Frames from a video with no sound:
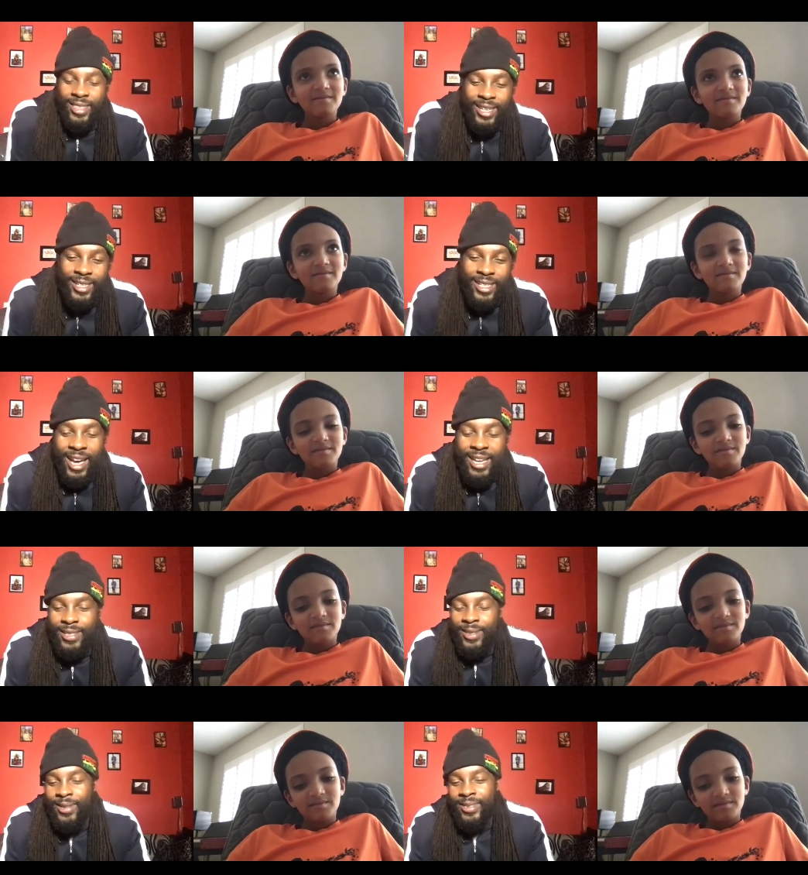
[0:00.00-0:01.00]
Speaker 1: thing the kind of
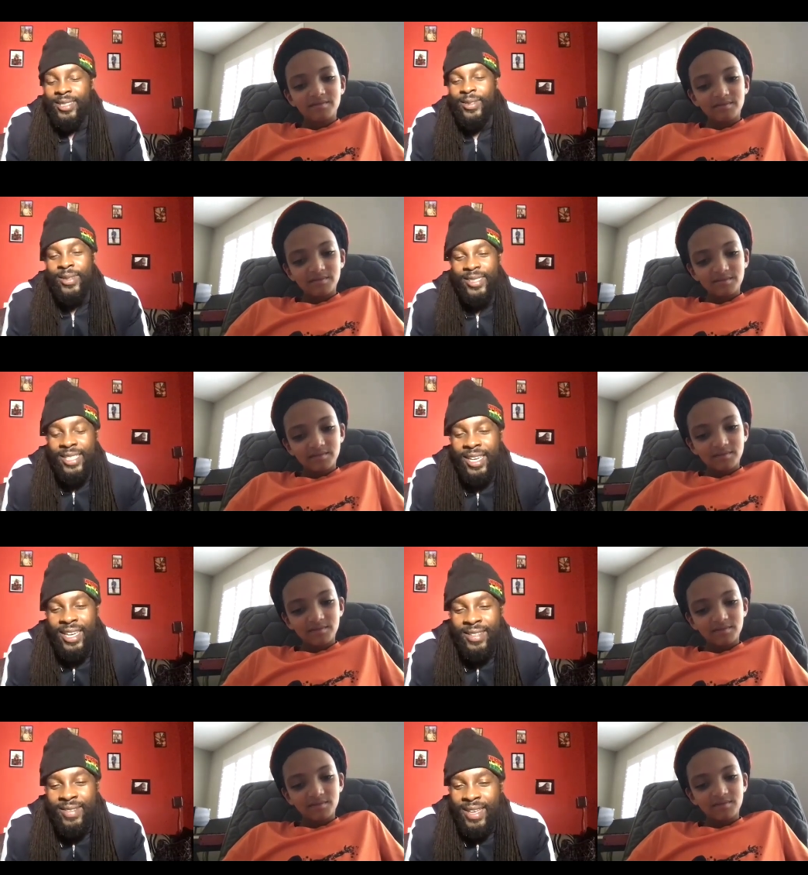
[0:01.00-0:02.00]
songs that you're
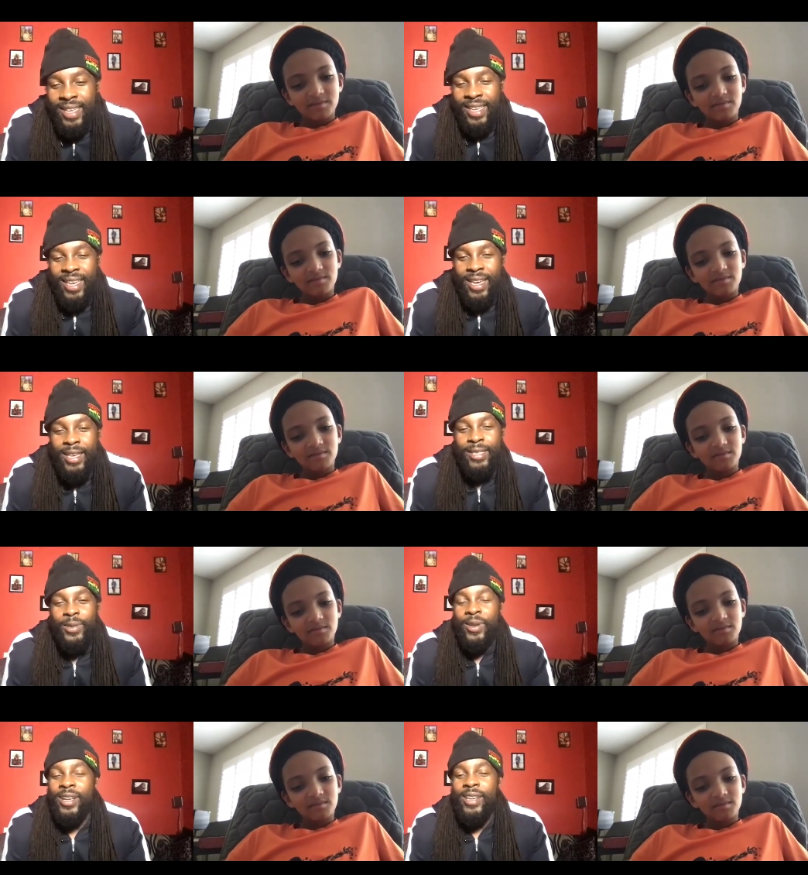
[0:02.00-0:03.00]
singing is
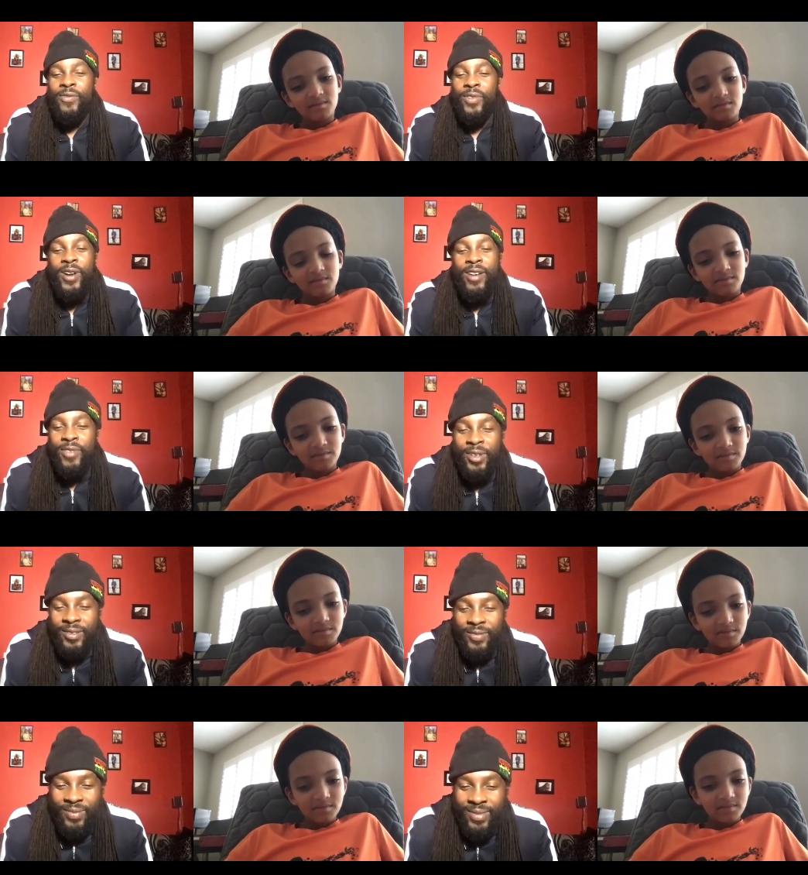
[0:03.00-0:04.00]
going to live forever
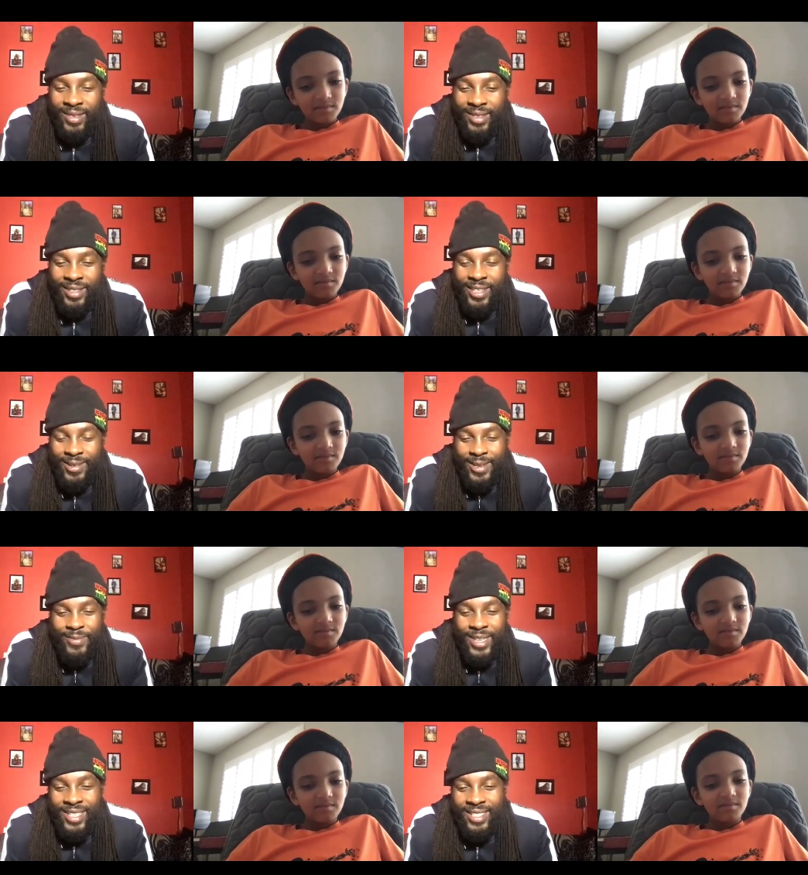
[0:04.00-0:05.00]
you know what i
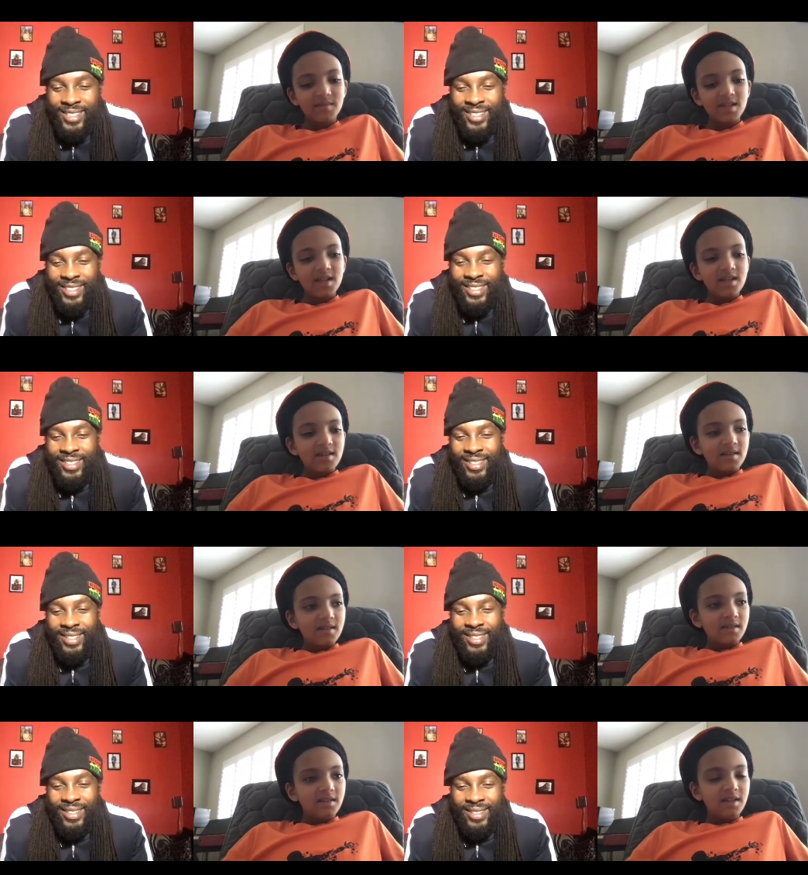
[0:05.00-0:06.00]
mean
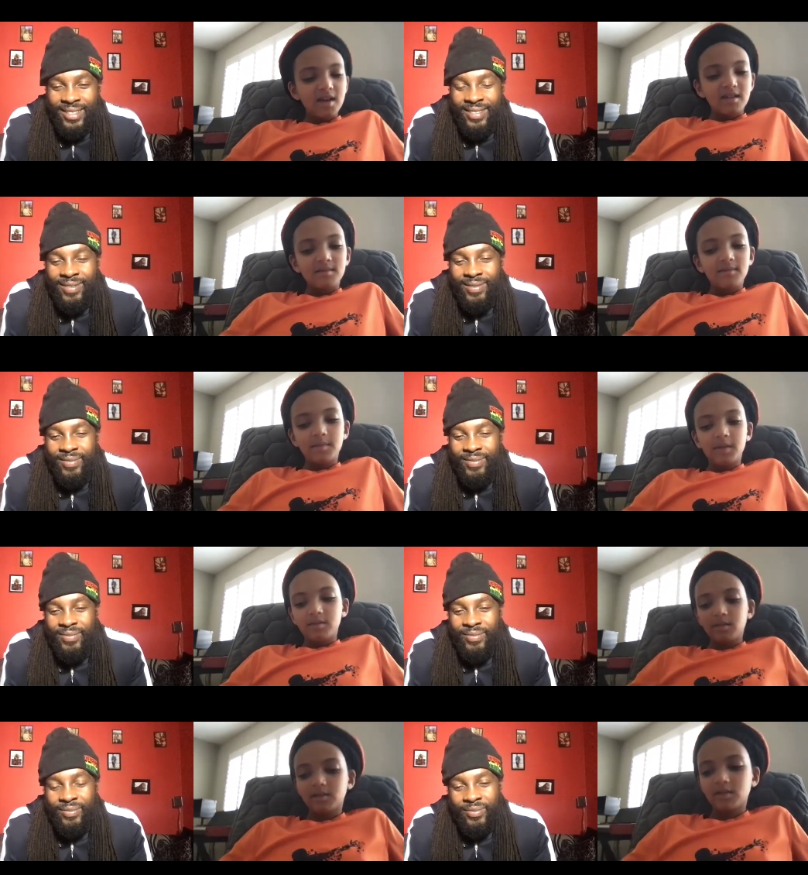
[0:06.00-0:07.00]
Speaker 2: yeah i mean
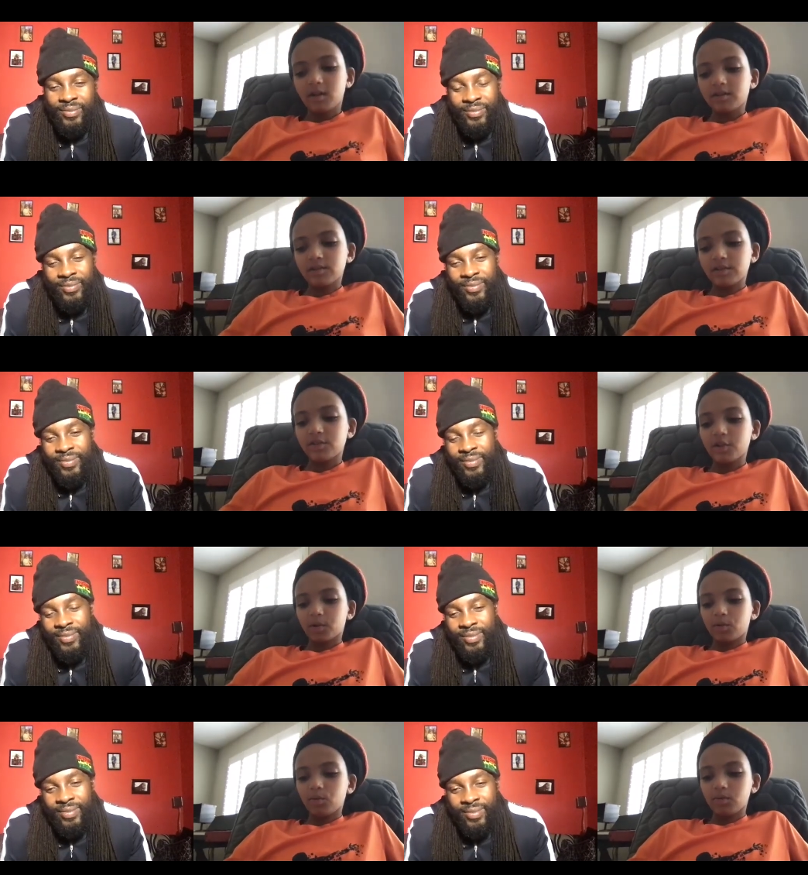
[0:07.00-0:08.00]
it's honestly super
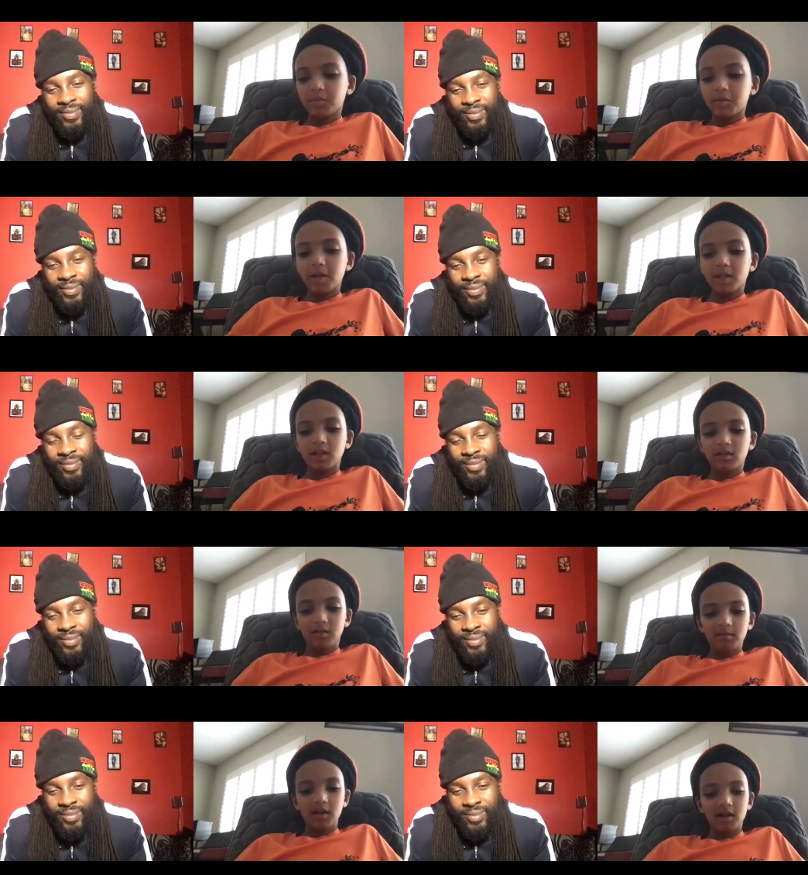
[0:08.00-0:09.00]
cool to be making
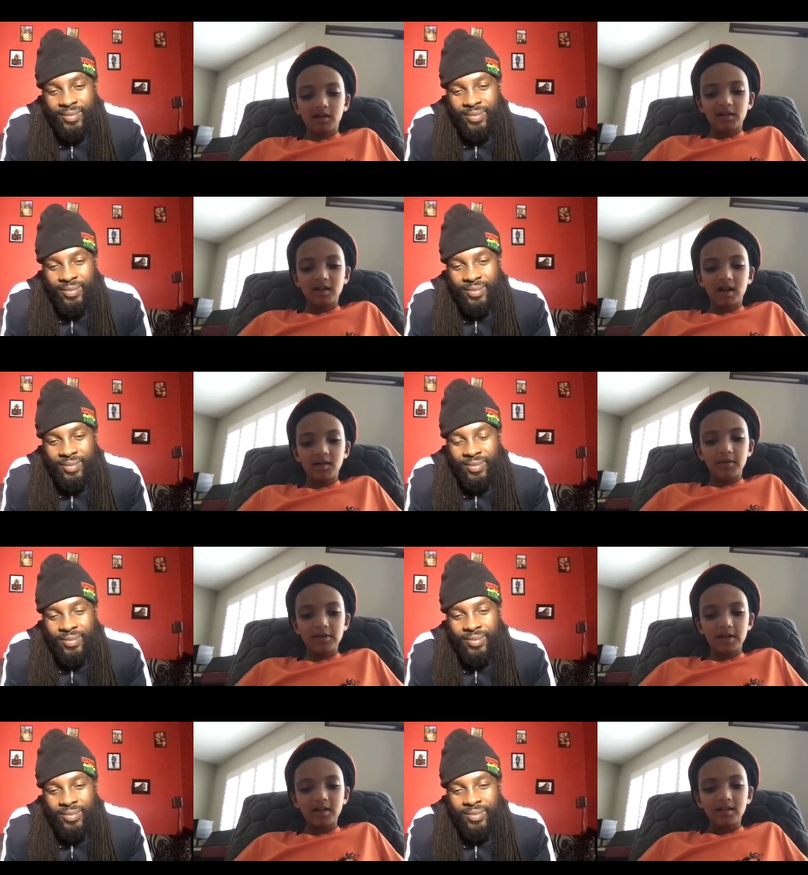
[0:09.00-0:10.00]
making this kind of
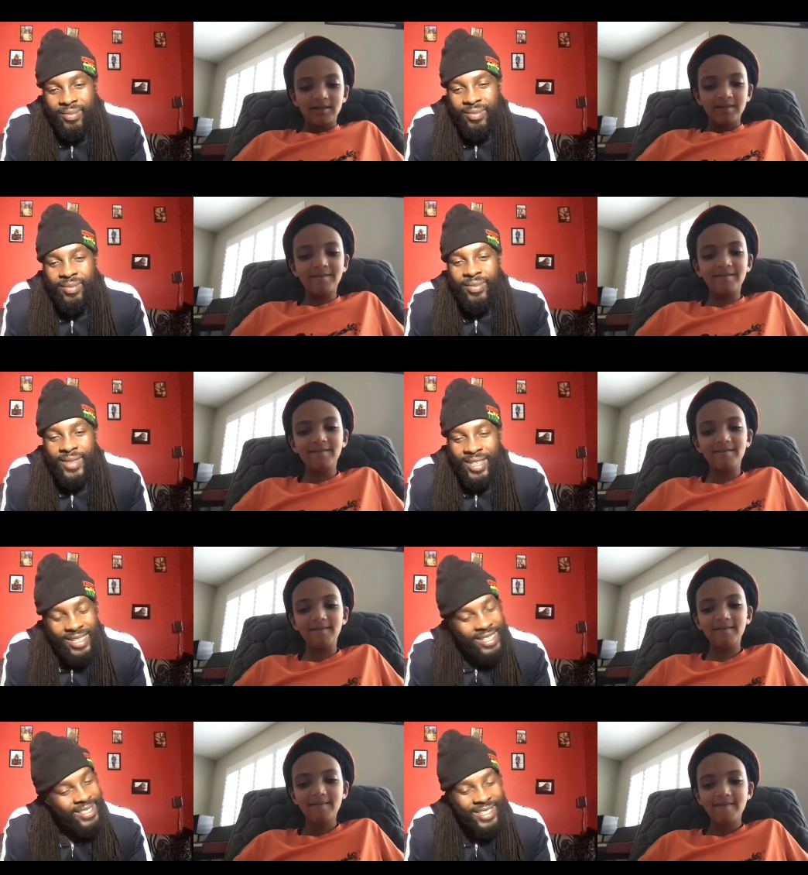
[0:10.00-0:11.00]
music
Speaker 1: it
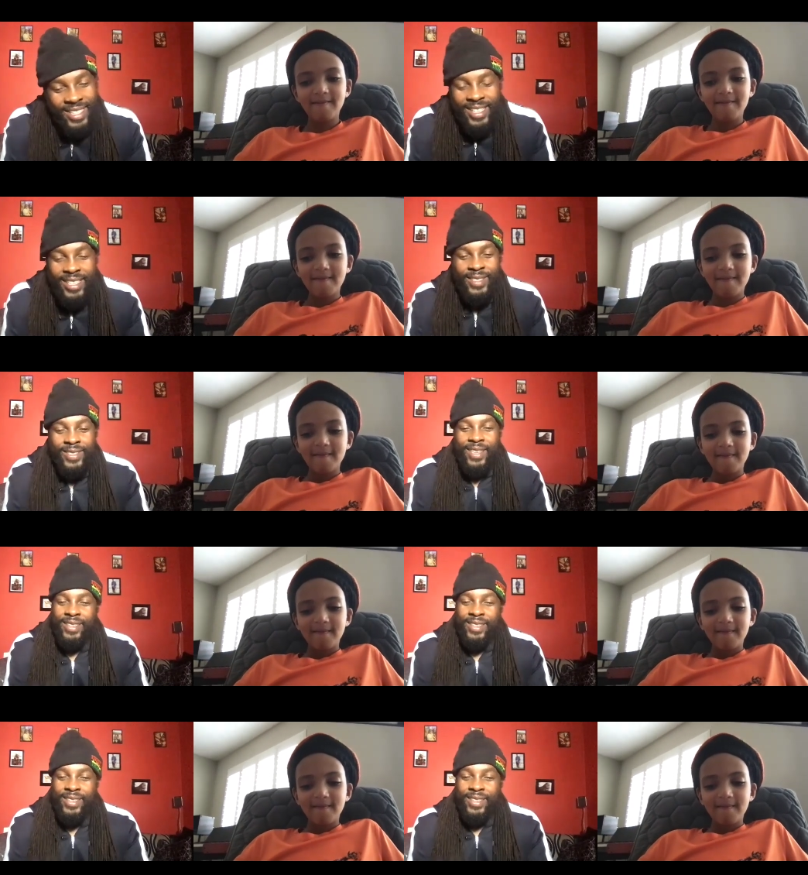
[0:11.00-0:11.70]
is it is